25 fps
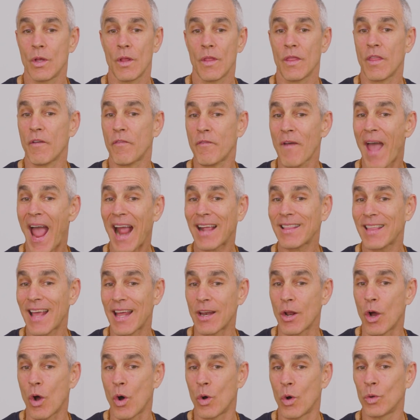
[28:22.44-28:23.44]
The fact
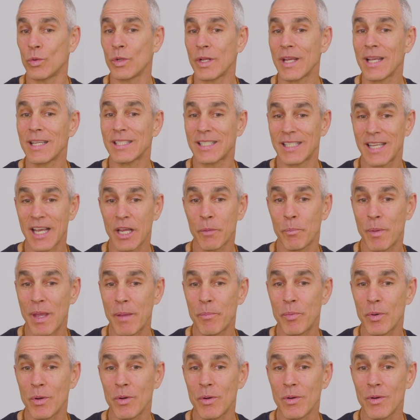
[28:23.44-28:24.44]
that only sick
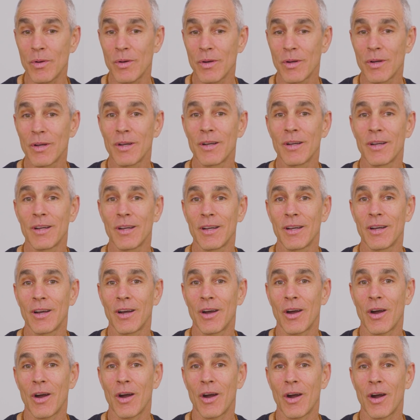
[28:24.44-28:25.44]
people
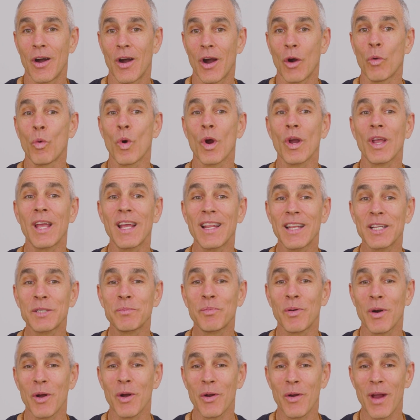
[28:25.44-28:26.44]
are working this
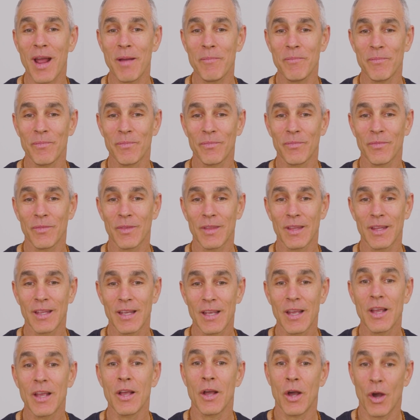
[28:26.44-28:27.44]
program?
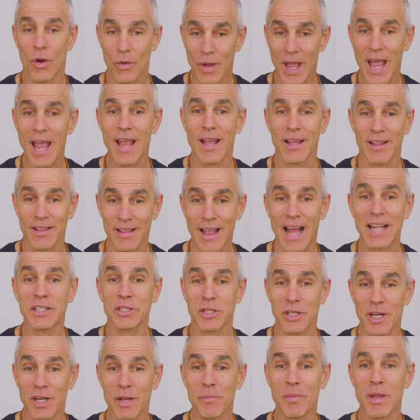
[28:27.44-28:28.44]
Okay, that's
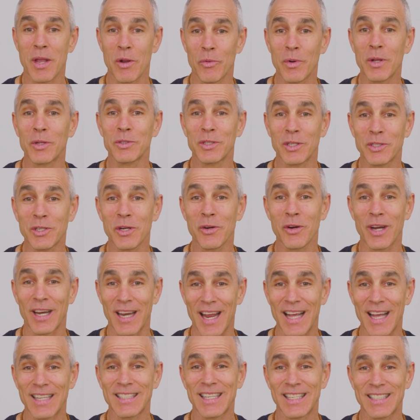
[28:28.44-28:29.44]
going to be a real deterrent,
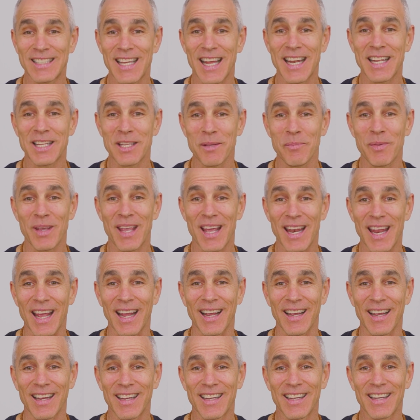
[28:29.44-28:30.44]
as I said at the beginning.
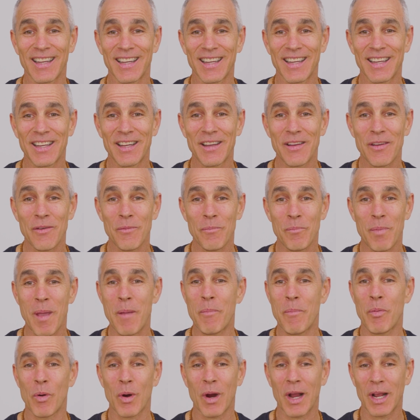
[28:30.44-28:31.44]

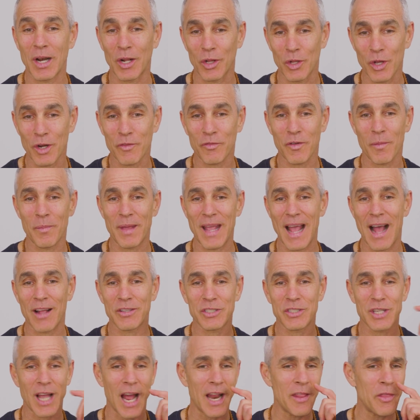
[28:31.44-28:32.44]
People are going to look from the
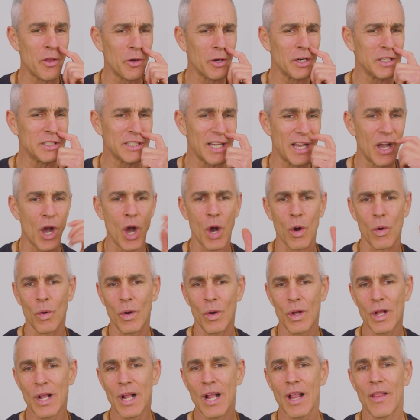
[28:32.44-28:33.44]
outside and they're going to say, oh,
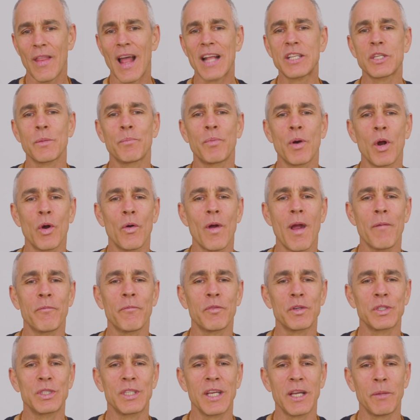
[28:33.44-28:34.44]
that's a program
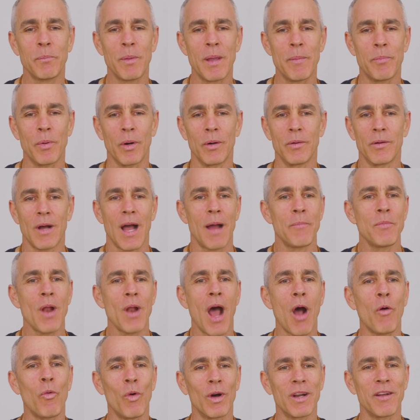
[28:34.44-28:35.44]
for sick people. I'm
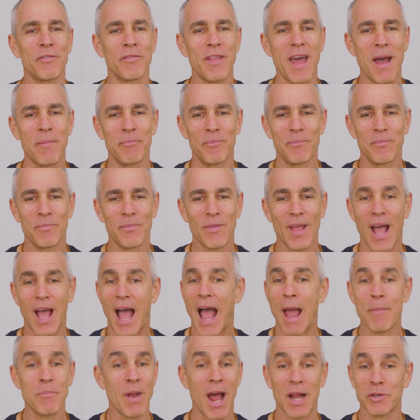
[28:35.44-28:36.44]
not one of them.
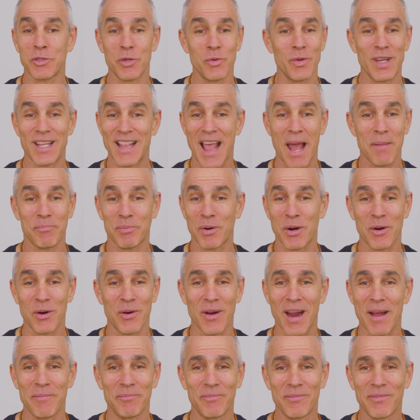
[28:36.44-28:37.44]
I'm not doing that
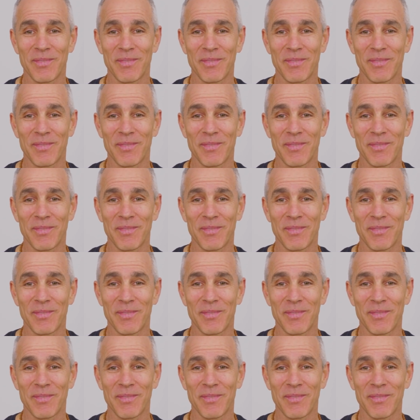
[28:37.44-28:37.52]
program.